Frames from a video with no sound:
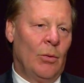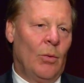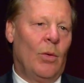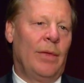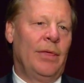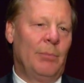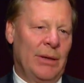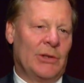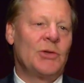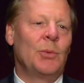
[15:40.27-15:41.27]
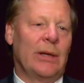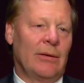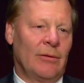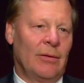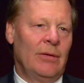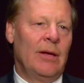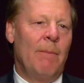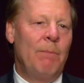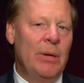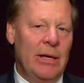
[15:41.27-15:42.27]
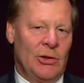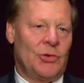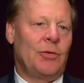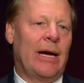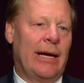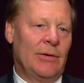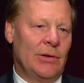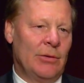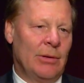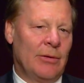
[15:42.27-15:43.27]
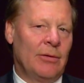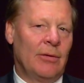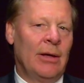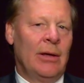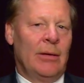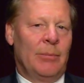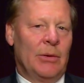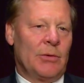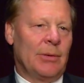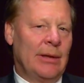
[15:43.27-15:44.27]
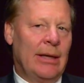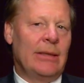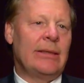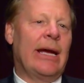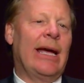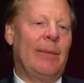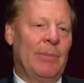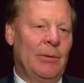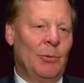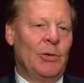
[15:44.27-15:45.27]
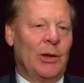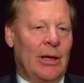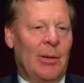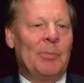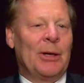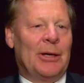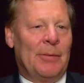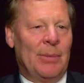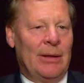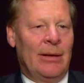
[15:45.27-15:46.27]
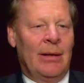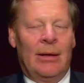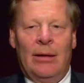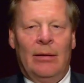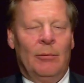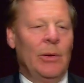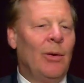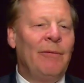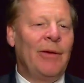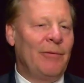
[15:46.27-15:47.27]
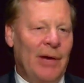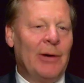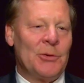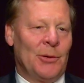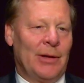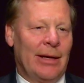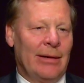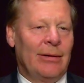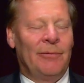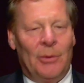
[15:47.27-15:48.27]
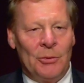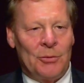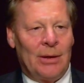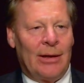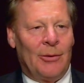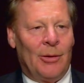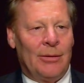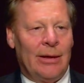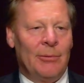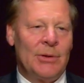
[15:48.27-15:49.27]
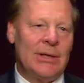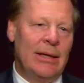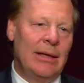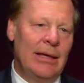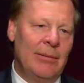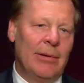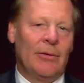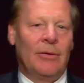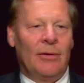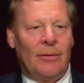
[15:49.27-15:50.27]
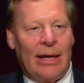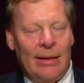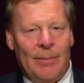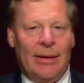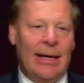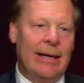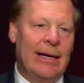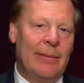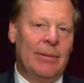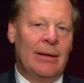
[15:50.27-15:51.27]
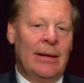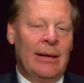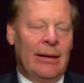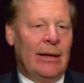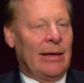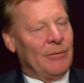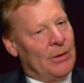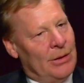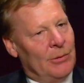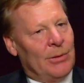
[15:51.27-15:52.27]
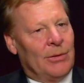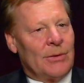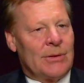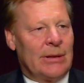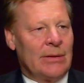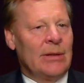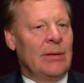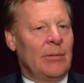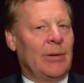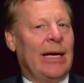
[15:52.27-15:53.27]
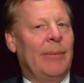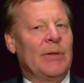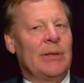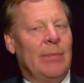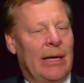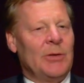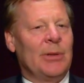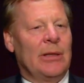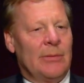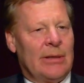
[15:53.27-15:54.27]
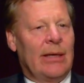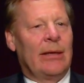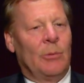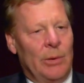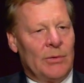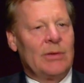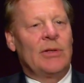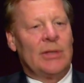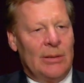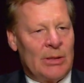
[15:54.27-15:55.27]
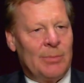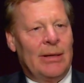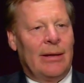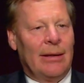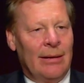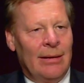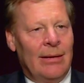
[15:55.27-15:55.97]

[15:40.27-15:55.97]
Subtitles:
on the big swings, the big strategy questions. Because what tends to happen when you come up in a company, we all fight fires all day. The phone's ringing all day. We're sending emails. This happened, that happened. And you have to deal with those things. But what happens to management teams, the wheels just keep spinning.